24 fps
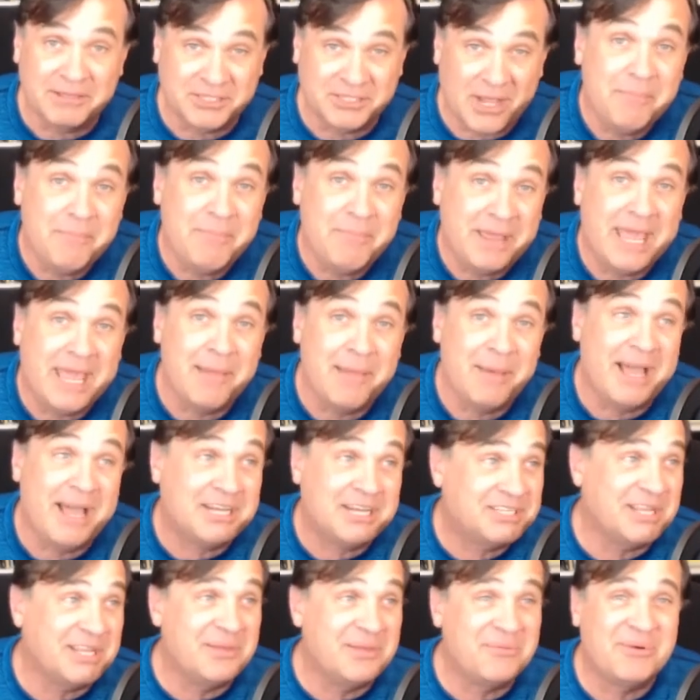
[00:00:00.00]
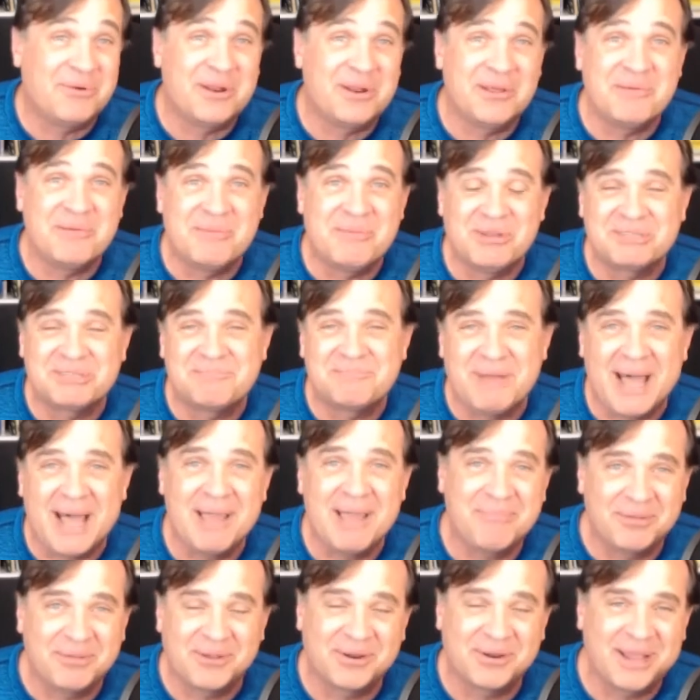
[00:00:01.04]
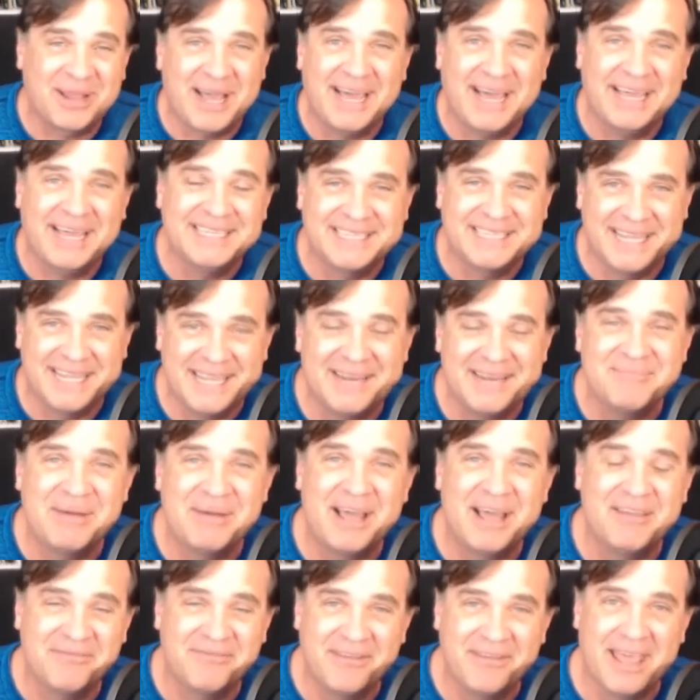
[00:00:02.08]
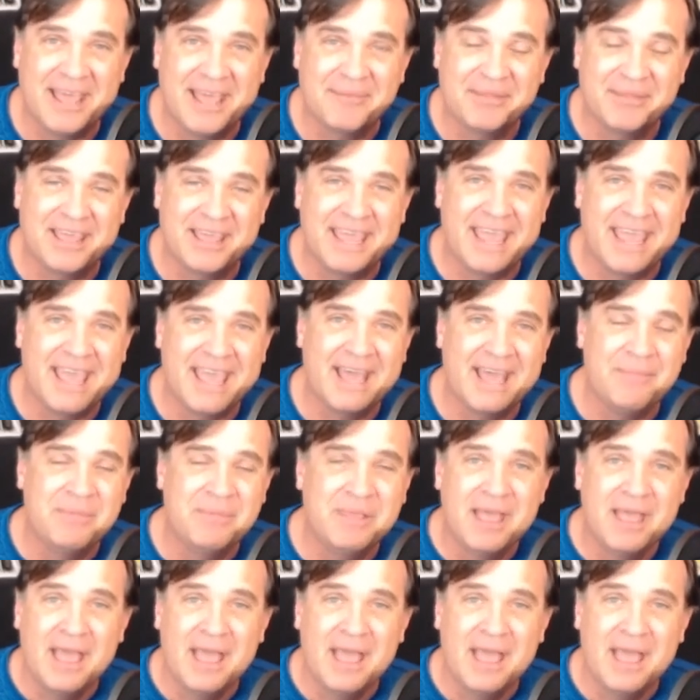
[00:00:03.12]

So I became actually one of the most popular guys in my family. And